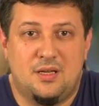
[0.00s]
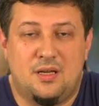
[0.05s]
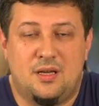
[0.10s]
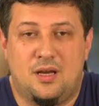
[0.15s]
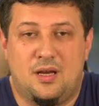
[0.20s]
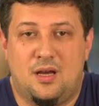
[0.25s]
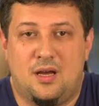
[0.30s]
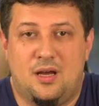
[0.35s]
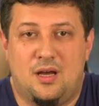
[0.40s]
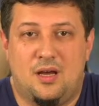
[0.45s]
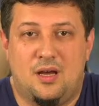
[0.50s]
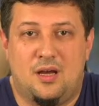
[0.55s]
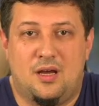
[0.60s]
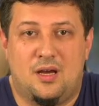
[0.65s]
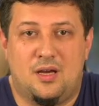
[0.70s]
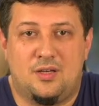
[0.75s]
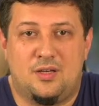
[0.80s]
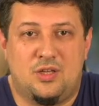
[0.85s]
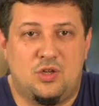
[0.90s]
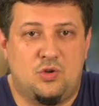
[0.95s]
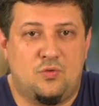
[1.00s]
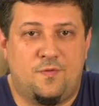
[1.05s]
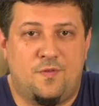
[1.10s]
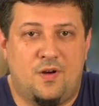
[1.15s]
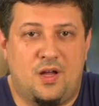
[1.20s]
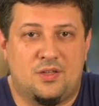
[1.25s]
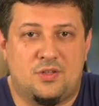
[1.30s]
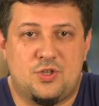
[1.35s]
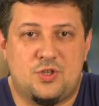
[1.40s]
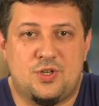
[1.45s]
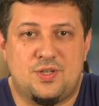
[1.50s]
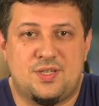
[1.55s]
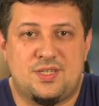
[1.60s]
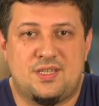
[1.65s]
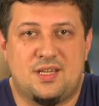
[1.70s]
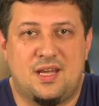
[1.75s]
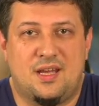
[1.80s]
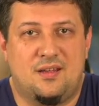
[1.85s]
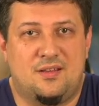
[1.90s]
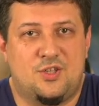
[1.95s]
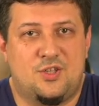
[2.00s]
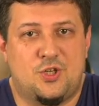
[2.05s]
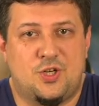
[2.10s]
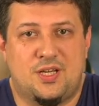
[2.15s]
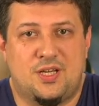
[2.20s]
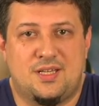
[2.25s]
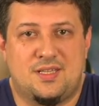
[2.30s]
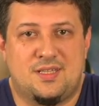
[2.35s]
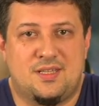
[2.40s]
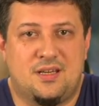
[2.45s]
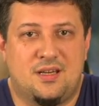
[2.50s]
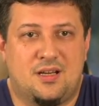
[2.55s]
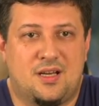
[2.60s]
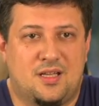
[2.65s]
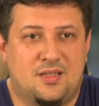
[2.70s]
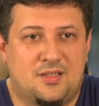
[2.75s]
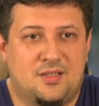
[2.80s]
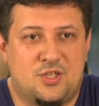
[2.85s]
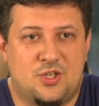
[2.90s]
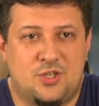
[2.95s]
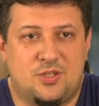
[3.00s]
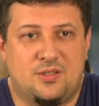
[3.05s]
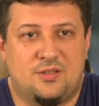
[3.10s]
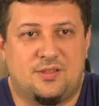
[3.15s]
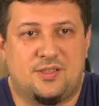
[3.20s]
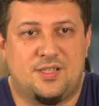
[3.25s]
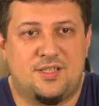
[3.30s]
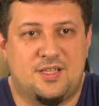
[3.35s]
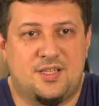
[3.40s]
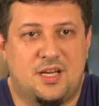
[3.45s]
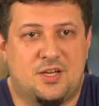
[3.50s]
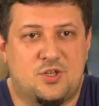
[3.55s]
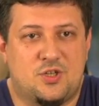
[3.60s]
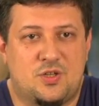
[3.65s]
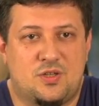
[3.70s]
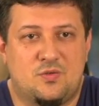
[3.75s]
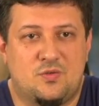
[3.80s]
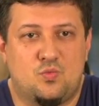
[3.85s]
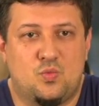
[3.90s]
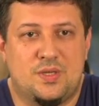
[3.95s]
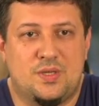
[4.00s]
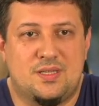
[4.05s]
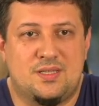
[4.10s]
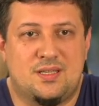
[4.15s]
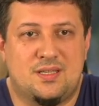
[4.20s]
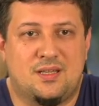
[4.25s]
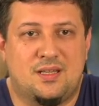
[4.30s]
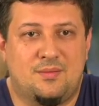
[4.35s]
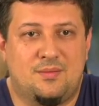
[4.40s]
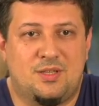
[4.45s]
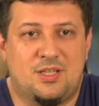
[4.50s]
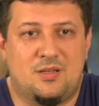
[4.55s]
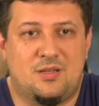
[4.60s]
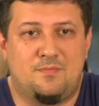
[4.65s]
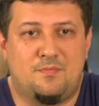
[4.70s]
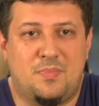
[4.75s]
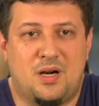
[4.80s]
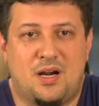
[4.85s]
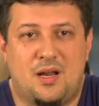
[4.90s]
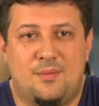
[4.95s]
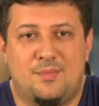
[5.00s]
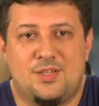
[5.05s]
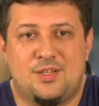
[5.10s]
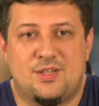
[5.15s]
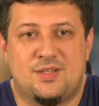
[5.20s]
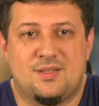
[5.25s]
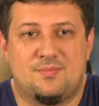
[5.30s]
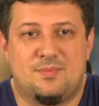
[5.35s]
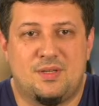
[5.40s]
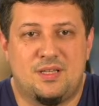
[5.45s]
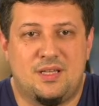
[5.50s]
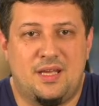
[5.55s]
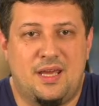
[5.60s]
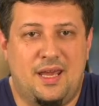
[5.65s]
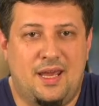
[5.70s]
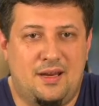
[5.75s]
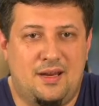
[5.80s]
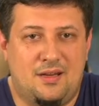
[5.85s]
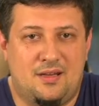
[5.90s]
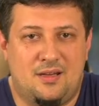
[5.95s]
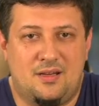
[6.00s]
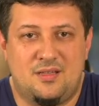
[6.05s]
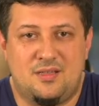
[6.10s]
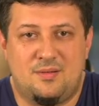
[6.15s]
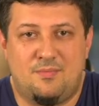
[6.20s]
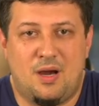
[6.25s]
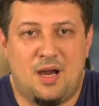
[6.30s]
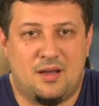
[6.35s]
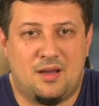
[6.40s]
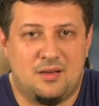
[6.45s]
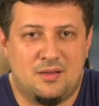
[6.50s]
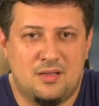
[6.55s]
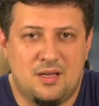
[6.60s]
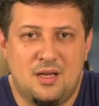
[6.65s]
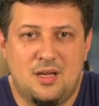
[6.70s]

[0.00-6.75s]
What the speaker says: New functions such as a conditional transaction with unlimited parameters been added and debugged.